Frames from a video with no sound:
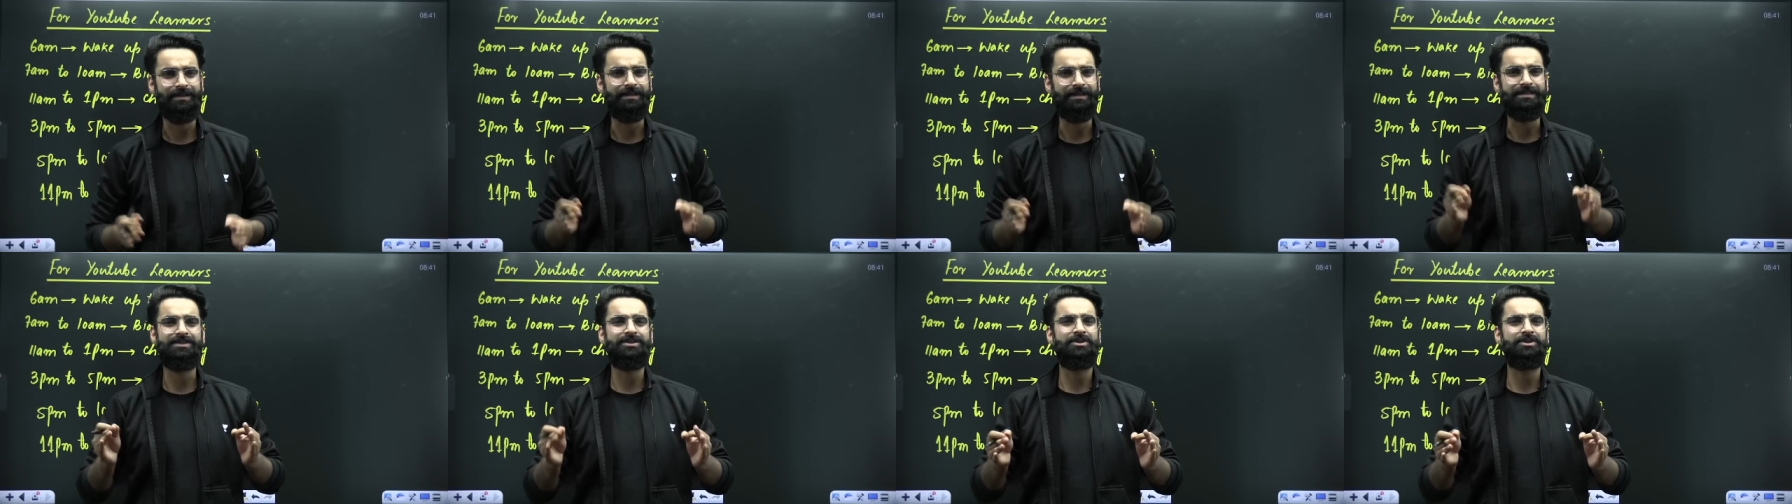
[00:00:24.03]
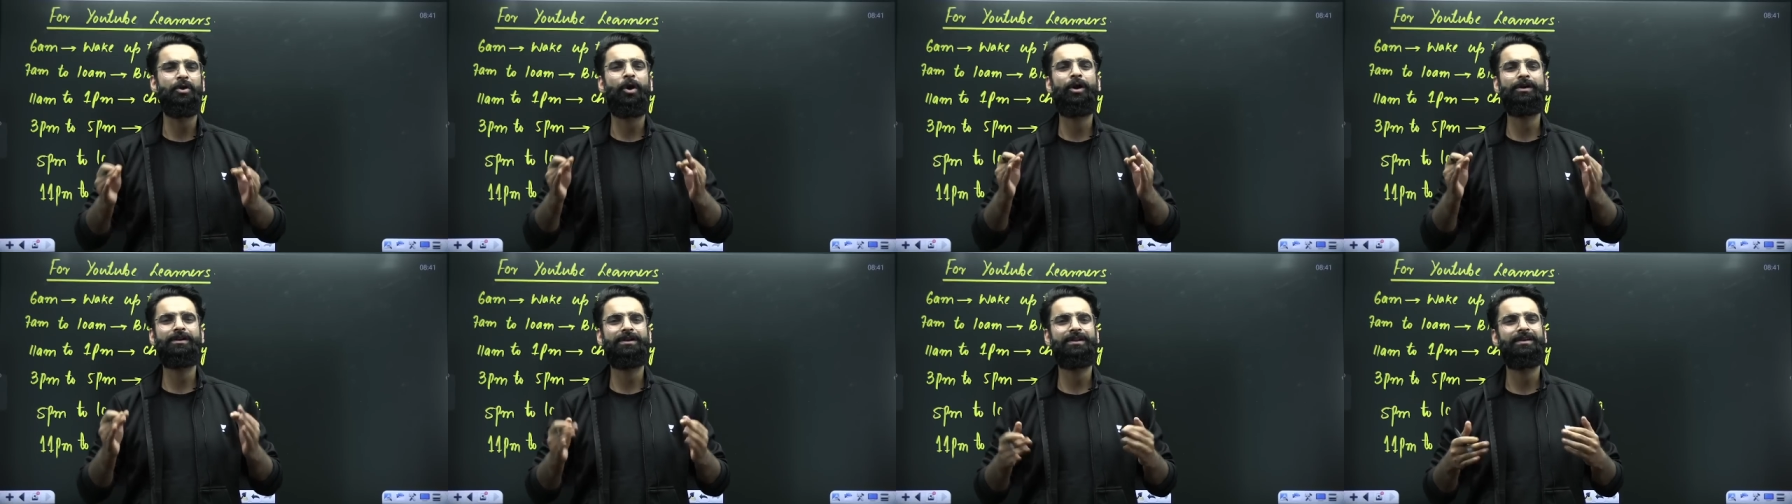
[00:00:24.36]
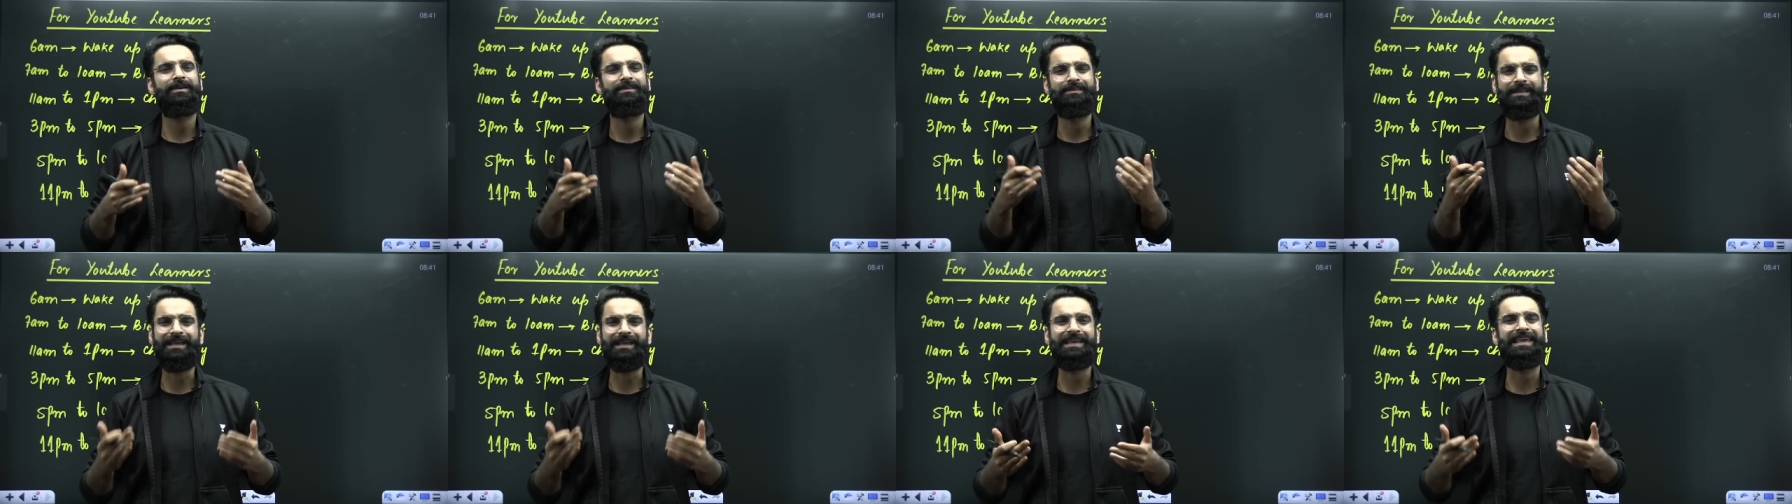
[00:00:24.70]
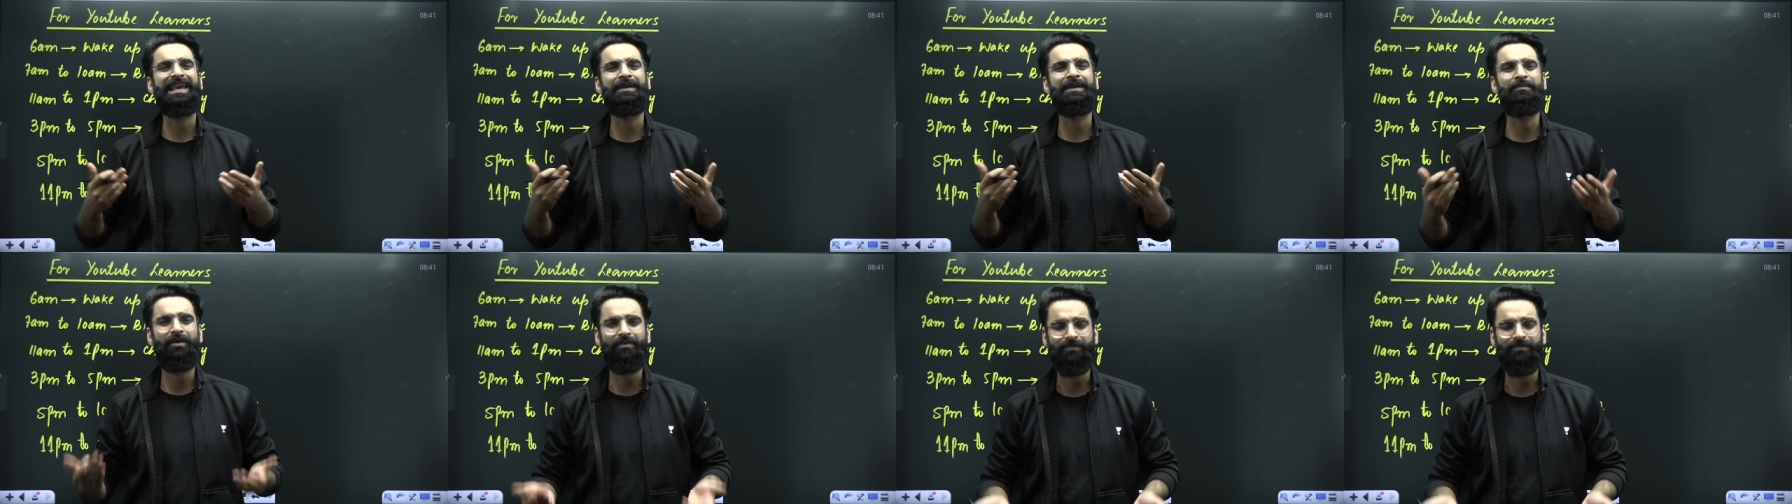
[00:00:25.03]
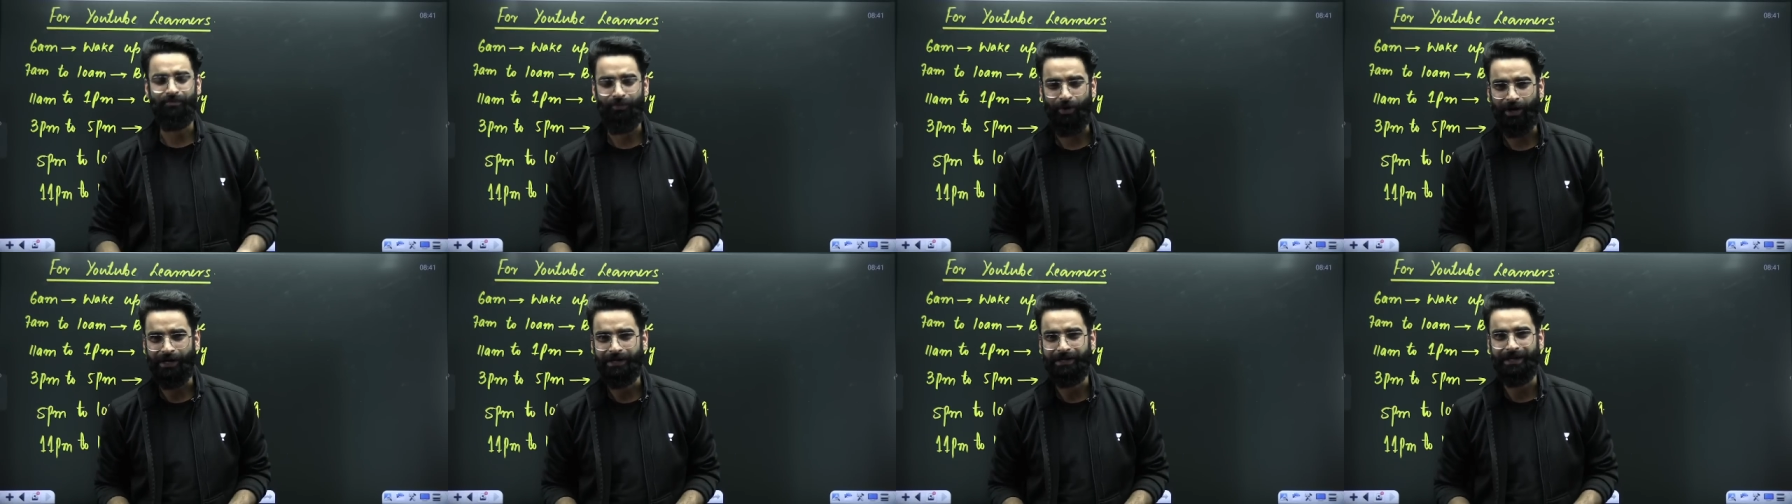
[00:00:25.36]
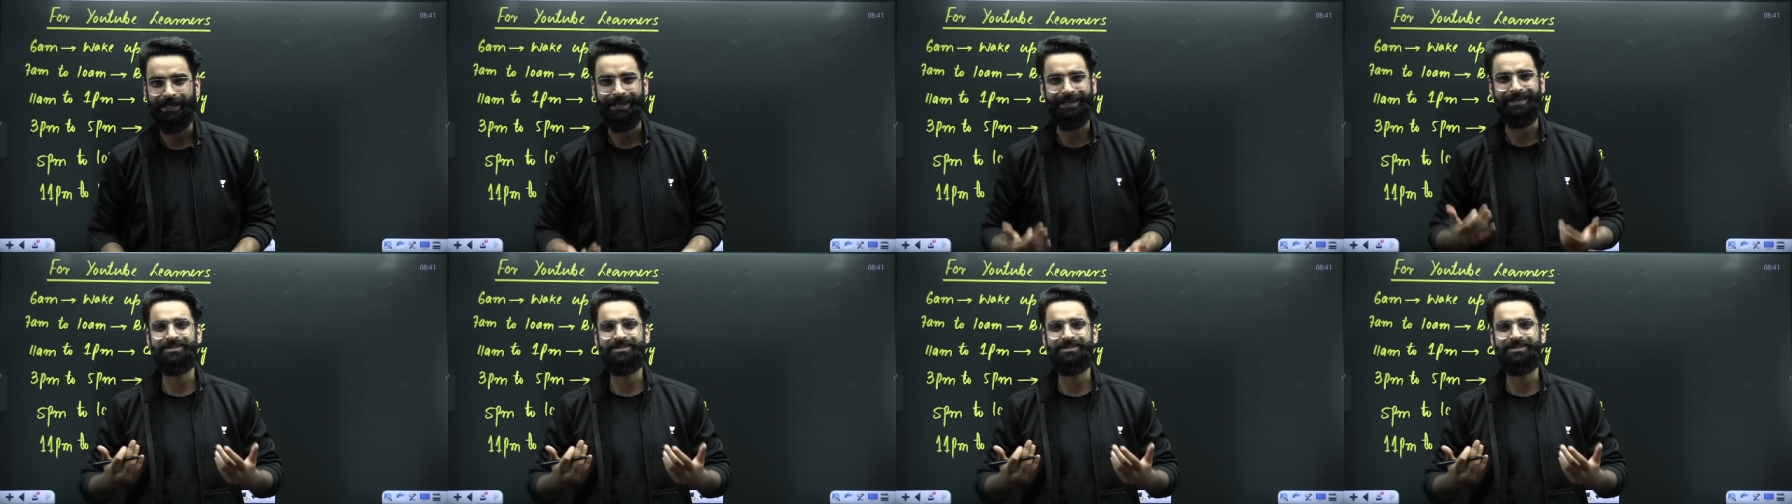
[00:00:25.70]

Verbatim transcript: it's not the game of one day.